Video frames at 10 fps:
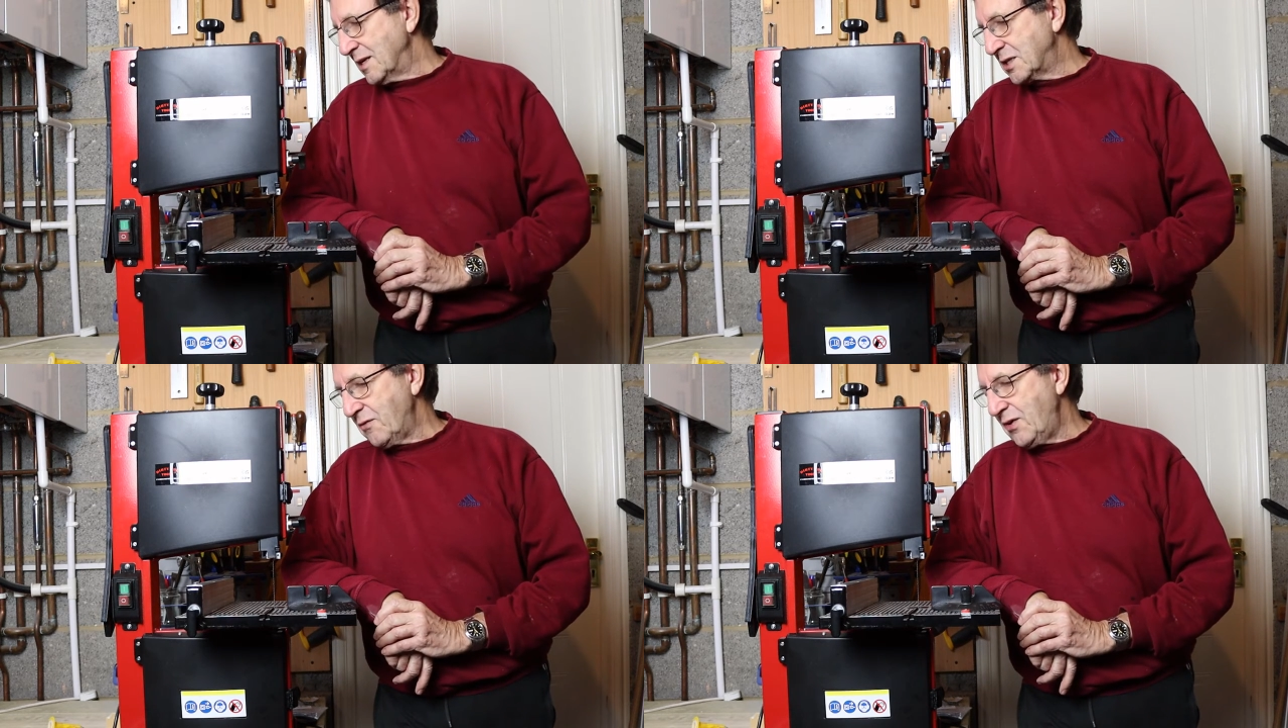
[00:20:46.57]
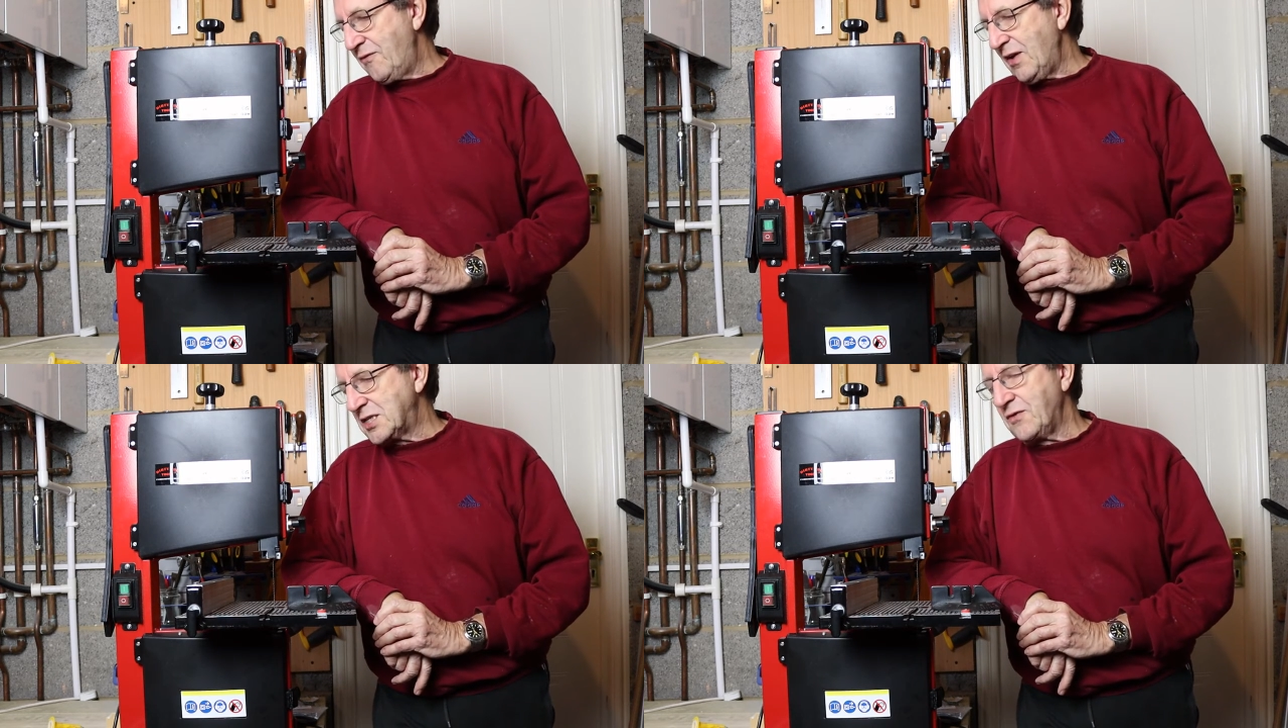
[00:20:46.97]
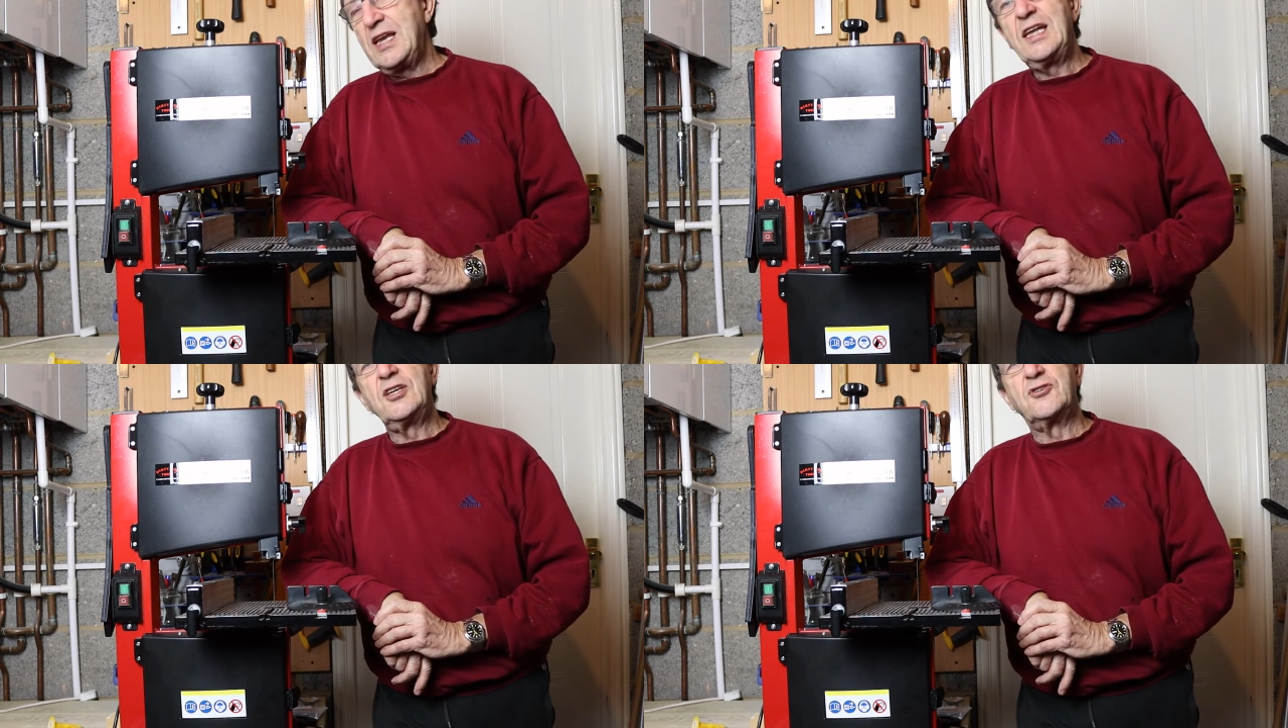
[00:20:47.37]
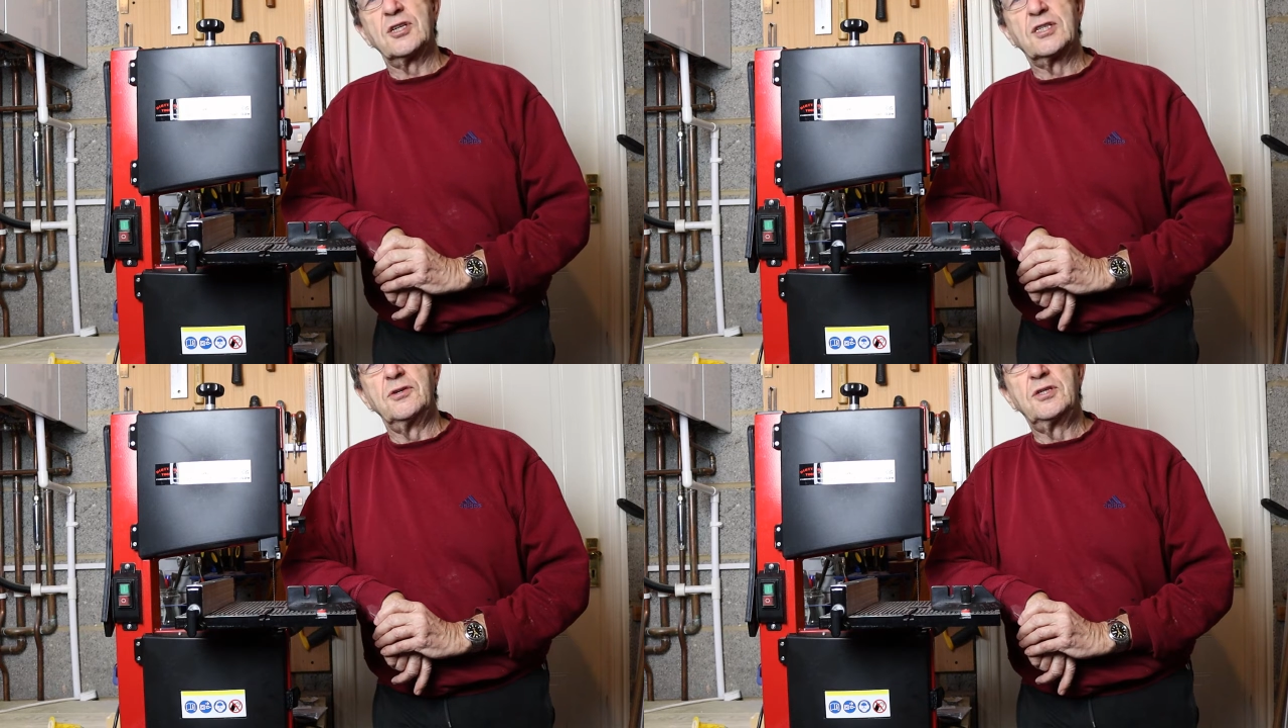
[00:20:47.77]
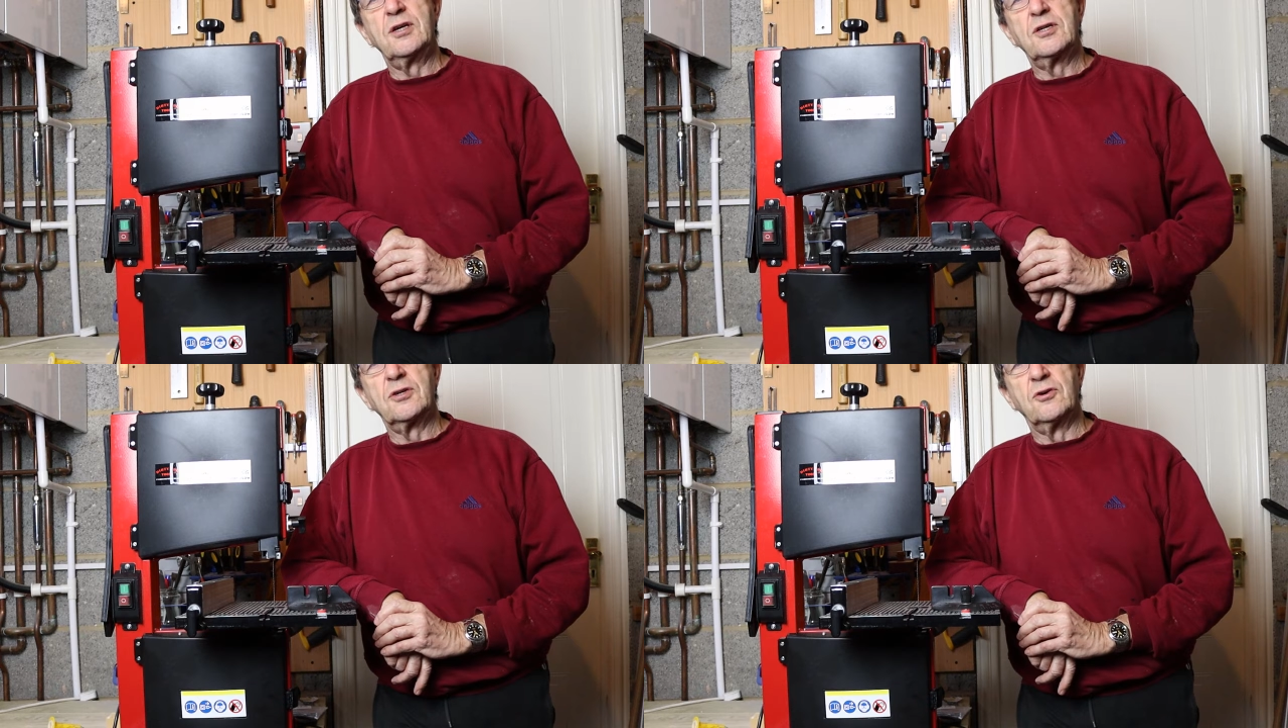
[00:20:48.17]
So if that's of any interest to
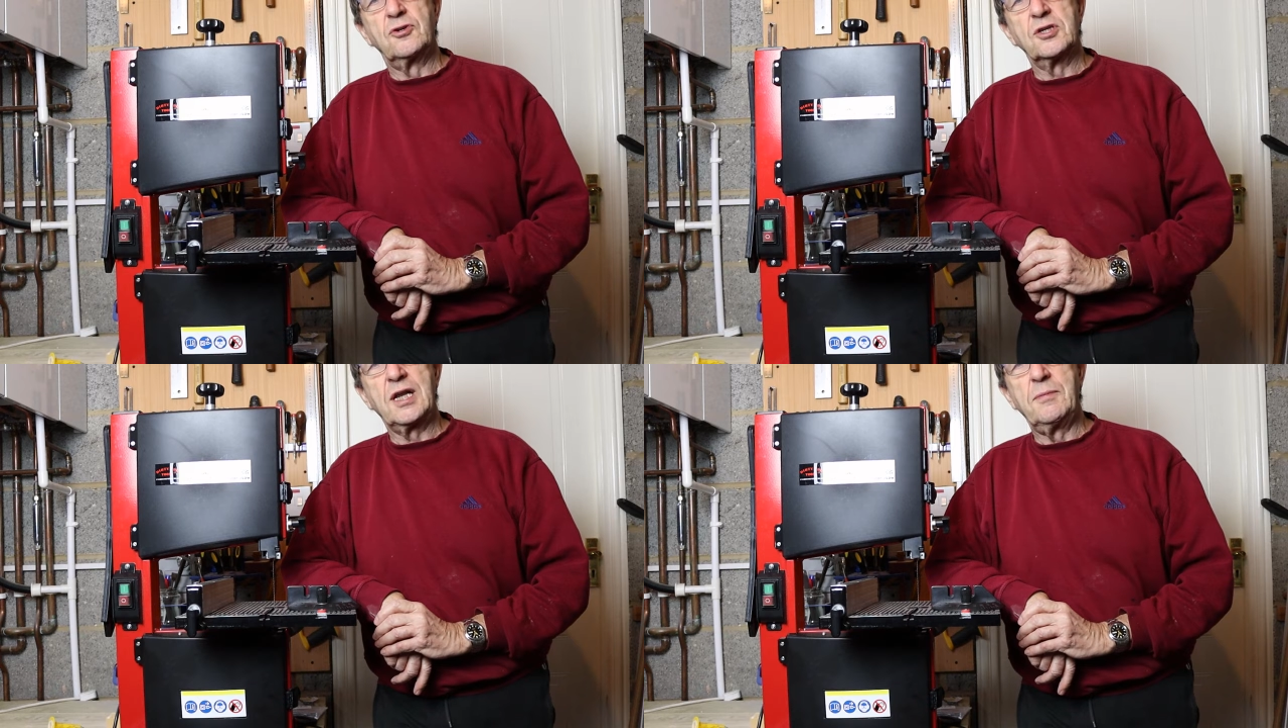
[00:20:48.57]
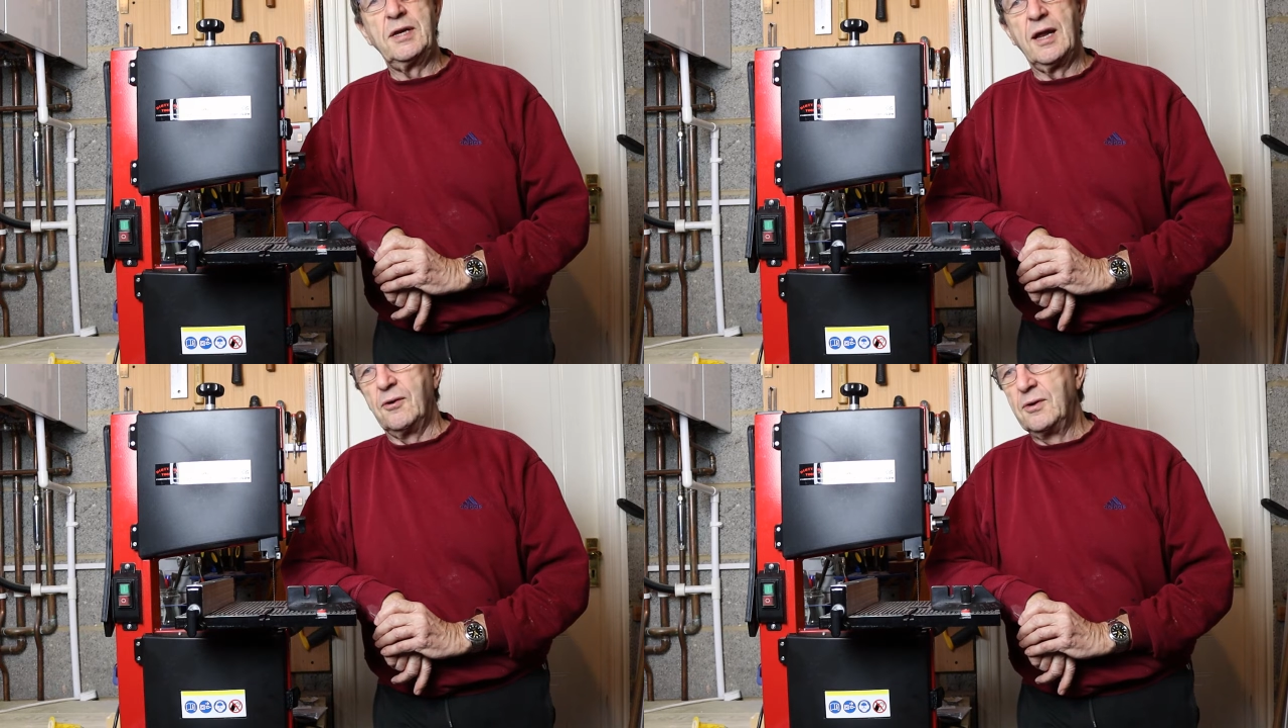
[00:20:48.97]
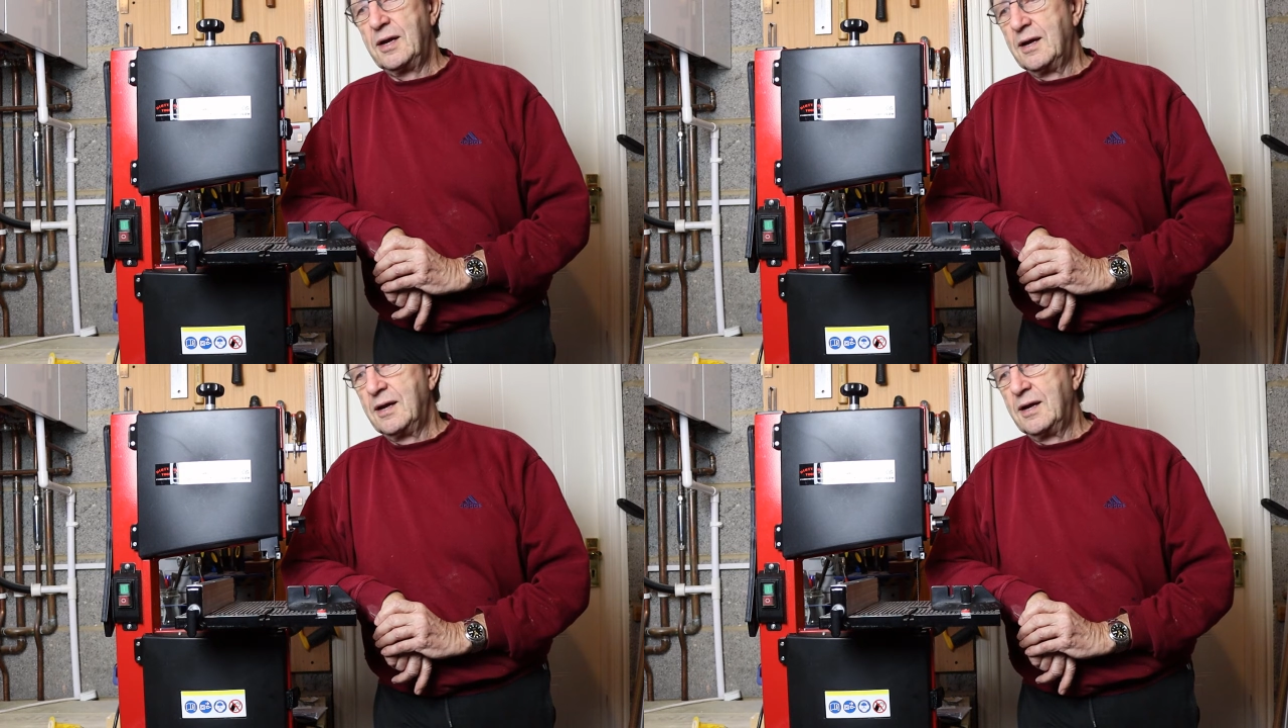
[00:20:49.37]
you at all, just let me know.